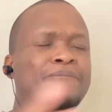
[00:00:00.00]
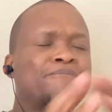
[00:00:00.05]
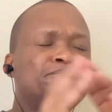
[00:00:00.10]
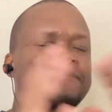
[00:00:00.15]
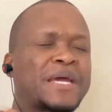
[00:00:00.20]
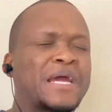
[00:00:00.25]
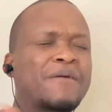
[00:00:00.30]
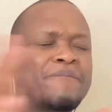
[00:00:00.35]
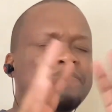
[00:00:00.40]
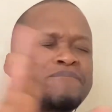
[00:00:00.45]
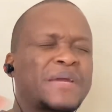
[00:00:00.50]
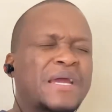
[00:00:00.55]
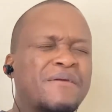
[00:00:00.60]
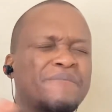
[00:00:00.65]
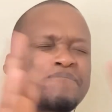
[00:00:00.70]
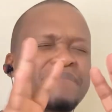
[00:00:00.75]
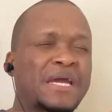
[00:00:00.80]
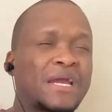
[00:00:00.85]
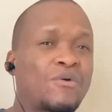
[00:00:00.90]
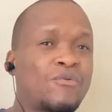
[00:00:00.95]
Big
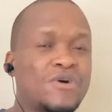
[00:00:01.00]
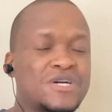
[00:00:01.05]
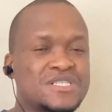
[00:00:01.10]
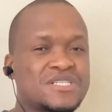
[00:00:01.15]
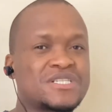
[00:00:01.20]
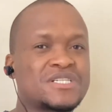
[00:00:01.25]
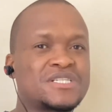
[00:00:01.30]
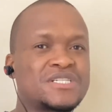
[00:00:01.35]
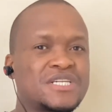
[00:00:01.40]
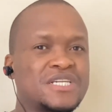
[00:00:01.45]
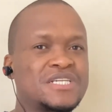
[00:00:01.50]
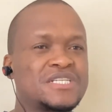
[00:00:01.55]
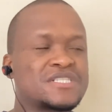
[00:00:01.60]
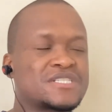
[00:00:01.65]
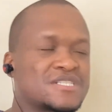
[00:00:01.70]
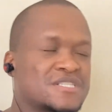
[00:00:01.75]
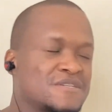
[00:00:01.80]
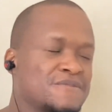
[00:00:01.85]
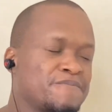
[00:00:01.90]
question is,